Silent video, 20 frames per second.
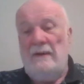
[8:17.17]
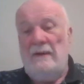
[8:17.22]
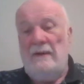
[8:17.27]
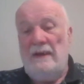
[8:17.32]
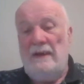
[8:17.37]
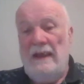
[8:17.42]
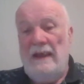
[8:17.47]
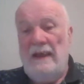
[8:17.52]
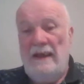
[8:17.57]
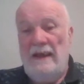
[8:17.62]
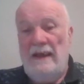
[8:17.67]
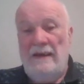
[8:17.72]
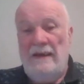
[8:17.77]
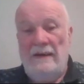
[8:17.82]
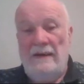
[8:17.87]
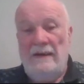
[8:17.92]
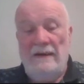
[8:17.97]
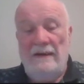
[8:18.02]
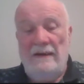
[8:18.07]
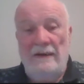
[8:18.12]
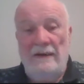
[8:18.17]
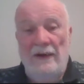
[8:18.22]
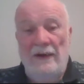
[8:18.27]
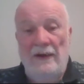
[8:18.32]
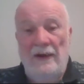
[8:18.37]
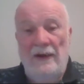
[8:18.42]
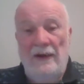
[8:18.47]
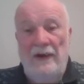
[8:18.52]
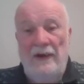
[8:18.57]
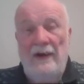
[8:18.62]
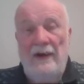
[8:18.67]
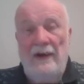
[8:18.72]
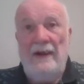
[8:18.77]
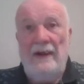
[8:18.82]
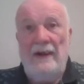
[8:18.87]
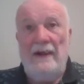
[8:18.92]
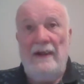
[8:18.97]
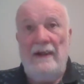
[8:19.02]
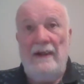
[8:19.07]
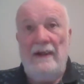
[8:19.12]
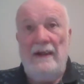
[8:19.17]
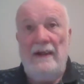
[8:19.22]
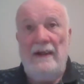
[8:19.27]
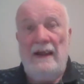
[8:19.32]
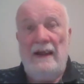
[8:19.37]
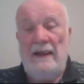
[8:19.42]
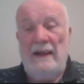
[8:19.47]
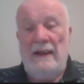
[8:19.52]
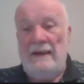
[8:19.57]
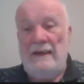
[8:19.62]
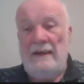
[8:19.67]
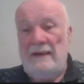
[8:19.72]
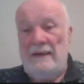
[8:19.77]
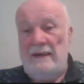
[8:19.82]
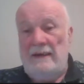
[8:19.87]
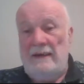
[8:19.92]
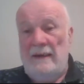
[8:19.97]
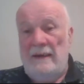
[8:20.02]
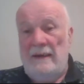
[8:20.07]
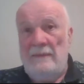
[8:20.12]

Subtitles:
here. And